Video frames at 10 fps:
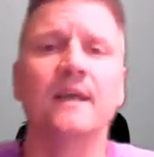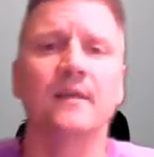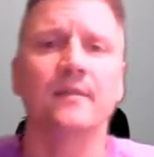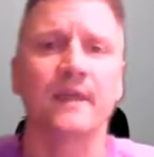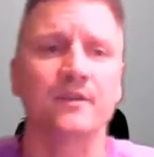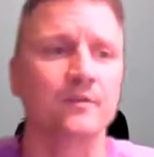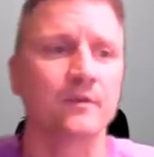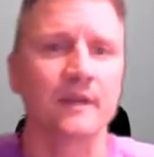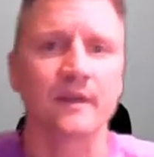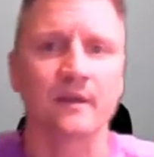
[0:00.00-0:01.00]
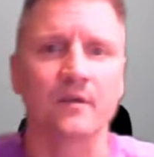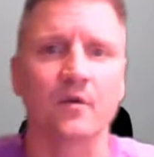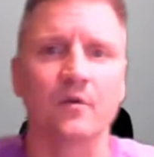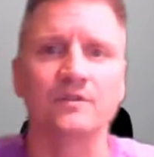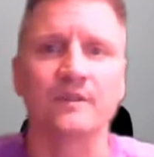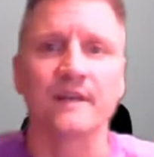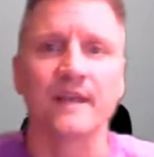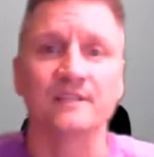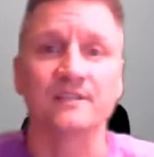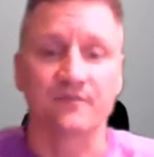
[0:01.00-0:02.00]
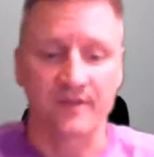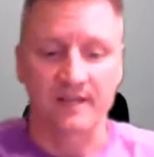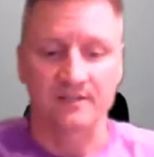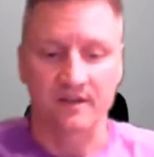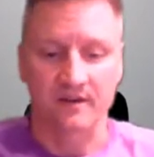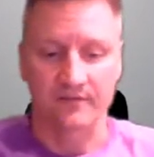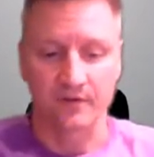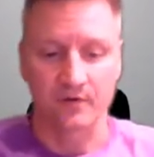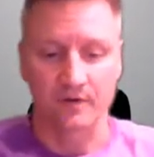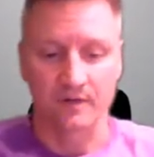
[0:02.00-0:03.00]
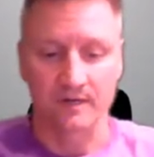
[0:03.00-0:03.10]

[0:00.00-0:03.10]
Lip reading: Then you can go to the next phase of your